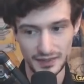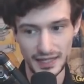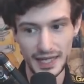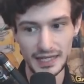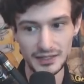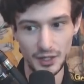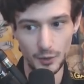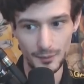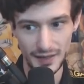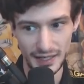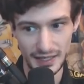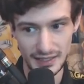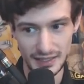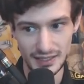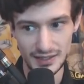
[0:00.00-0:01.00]
and no
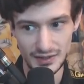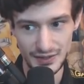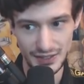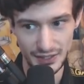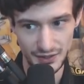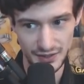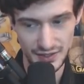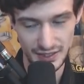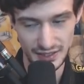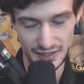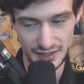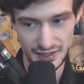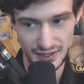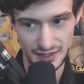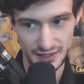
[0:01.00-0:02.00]
paid
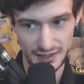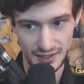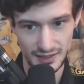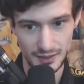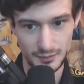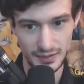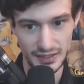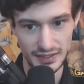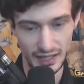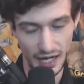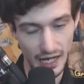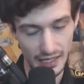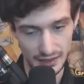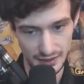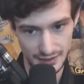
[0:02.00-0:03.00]
DLCs. Pete
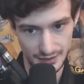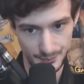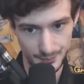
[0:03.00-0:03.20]
Hines.